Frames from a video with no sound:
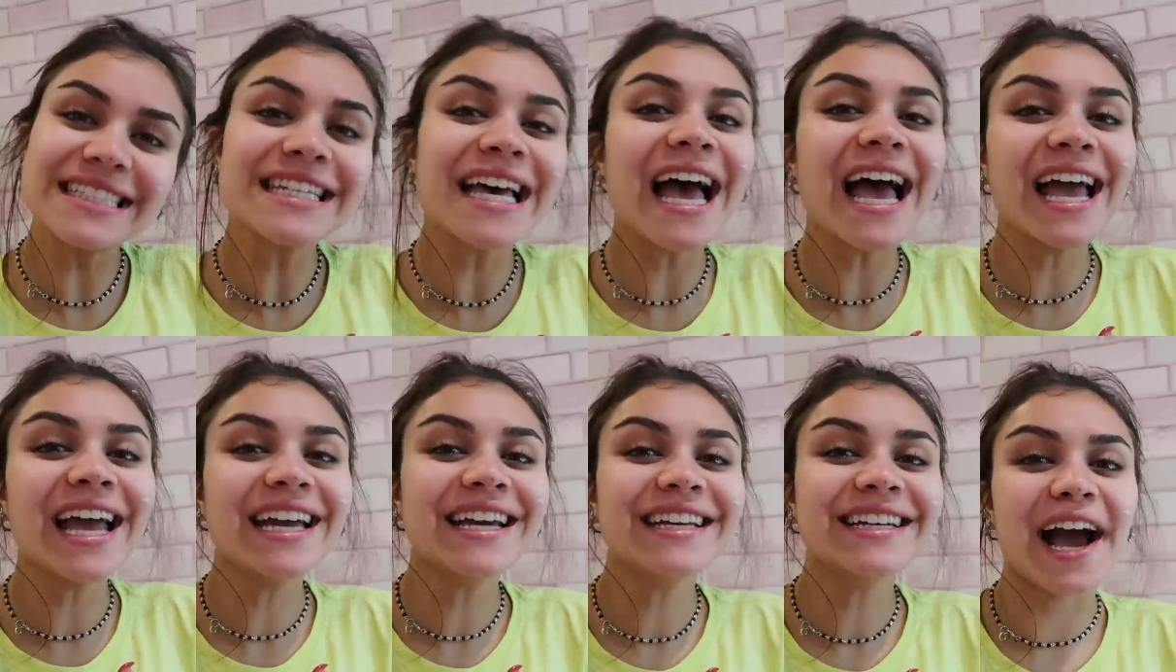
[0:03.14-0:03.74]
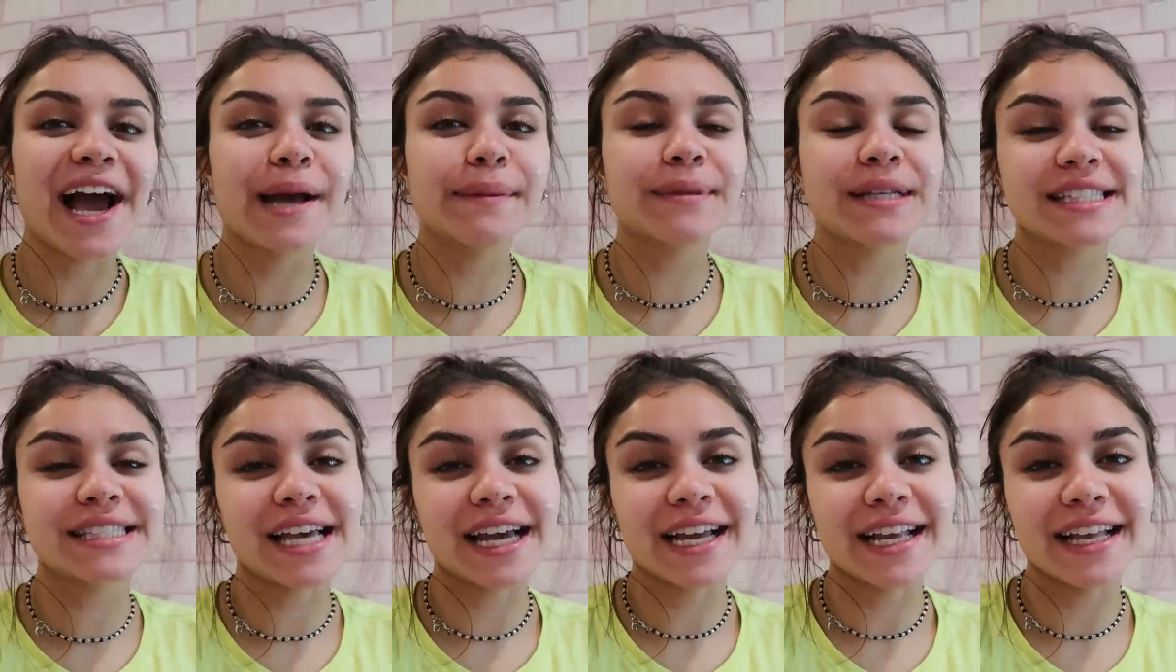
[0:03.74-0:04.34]
Today, I am
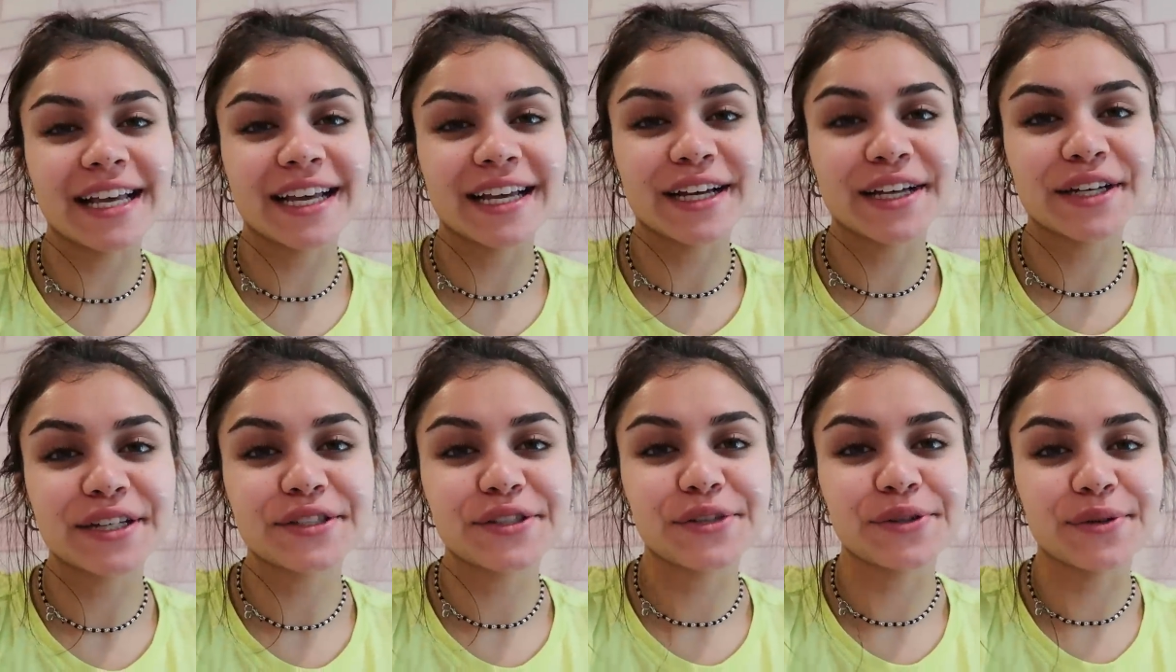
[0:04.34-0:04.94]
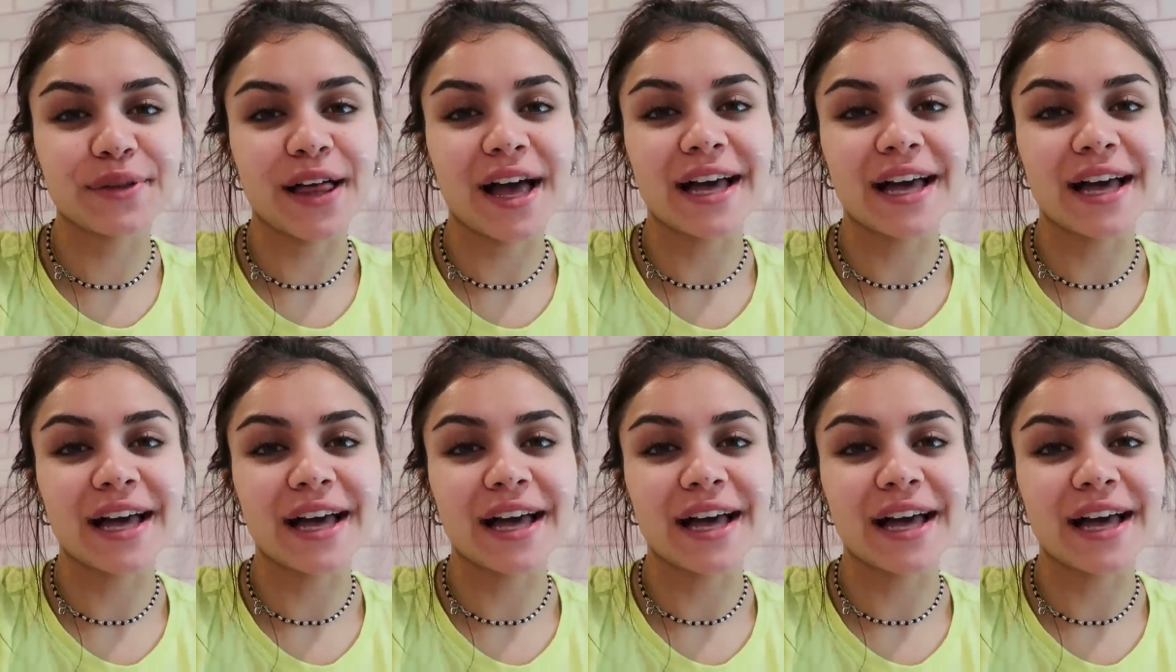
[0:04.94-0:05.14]
deciding to